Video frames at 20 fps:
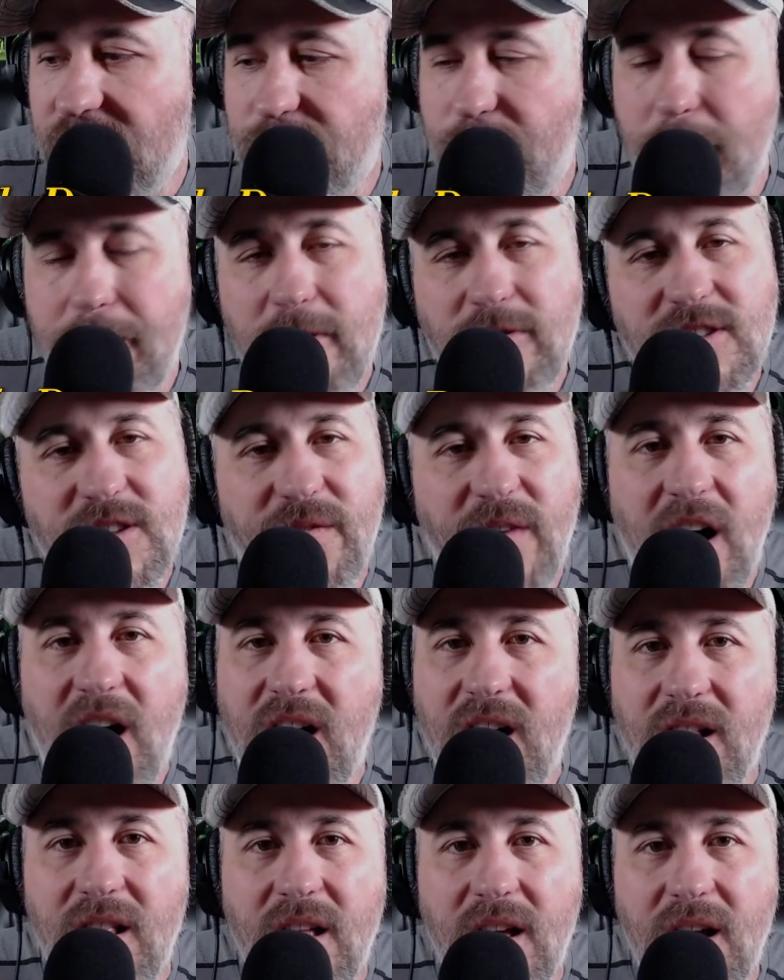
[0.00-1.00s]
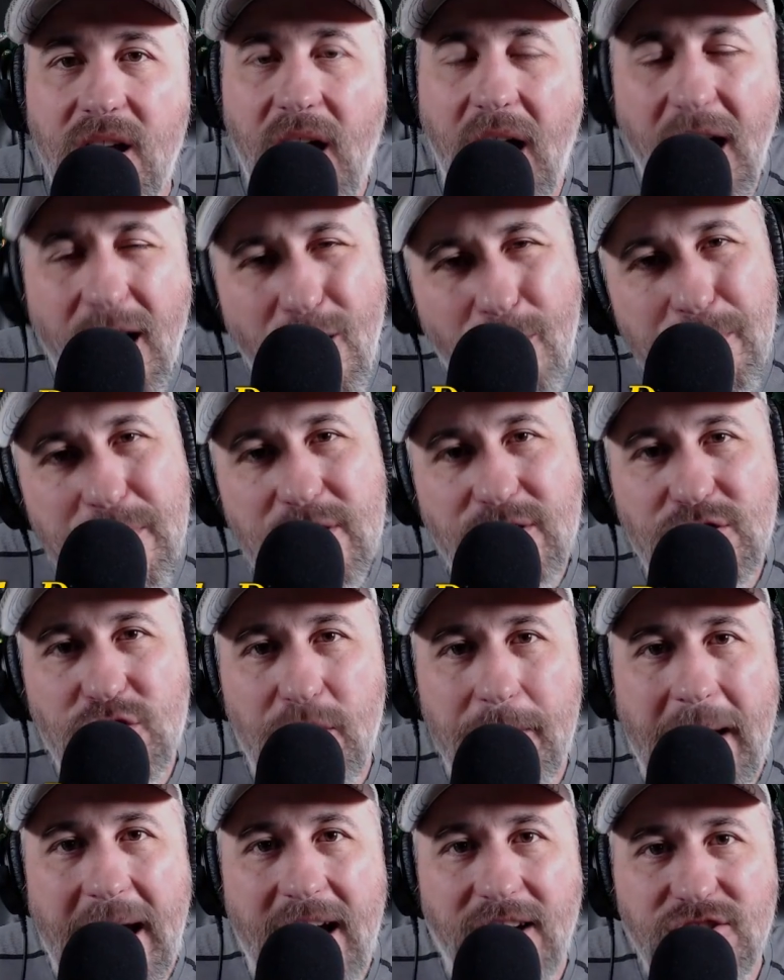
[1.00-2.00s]
But most of all, I hope you
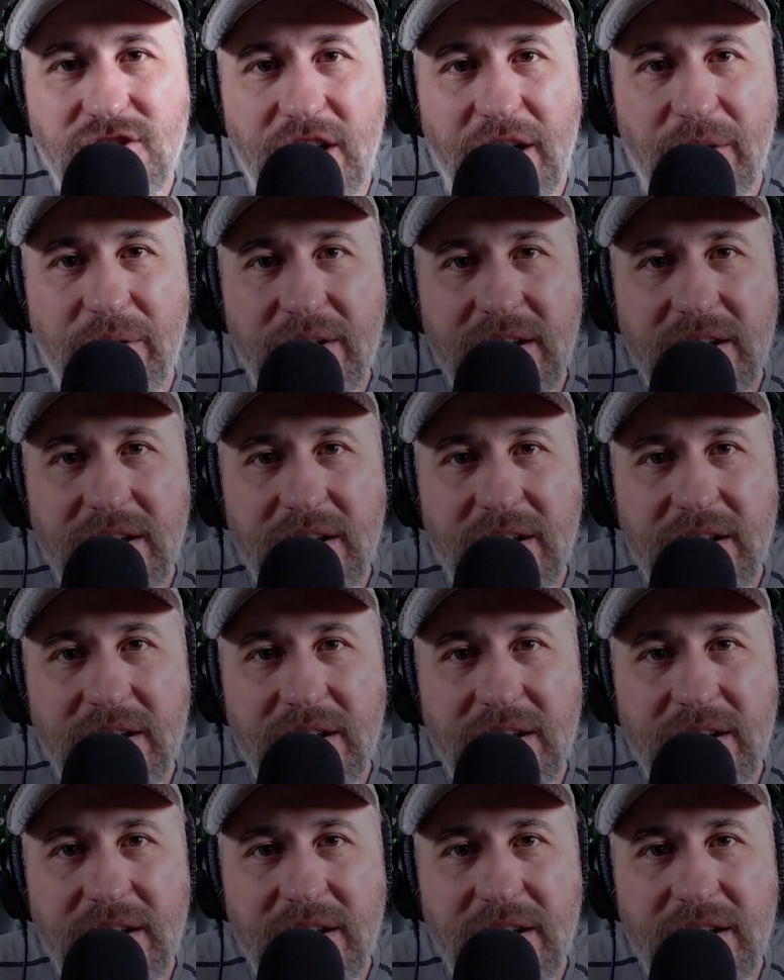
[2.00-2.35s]
enjoy my outro.